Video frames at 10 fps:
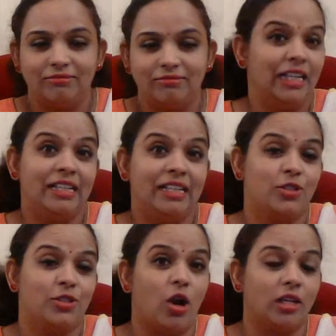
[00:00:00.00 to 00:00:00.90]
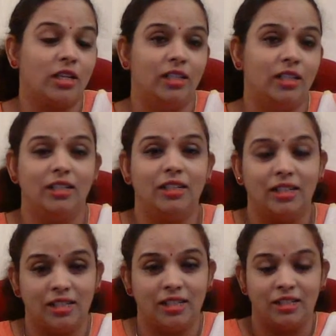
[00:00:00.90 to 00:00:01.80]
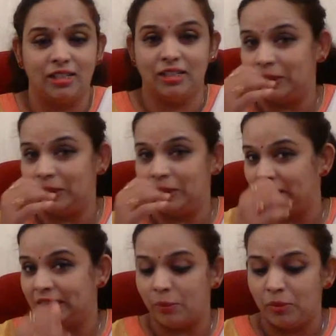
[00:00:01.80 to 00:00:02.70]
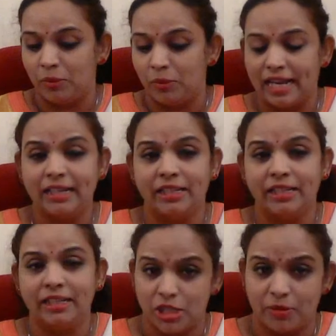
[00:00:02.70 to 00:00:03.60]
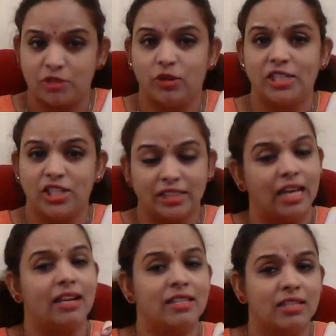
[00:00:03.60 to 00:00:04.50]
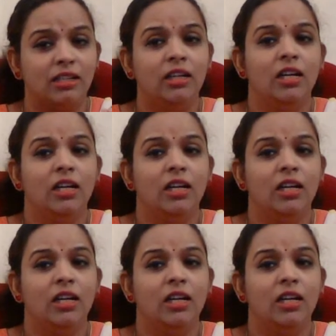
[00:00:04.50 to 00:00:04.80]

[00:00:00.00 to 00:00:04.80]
a double attack here. Bishop H5 check. There is a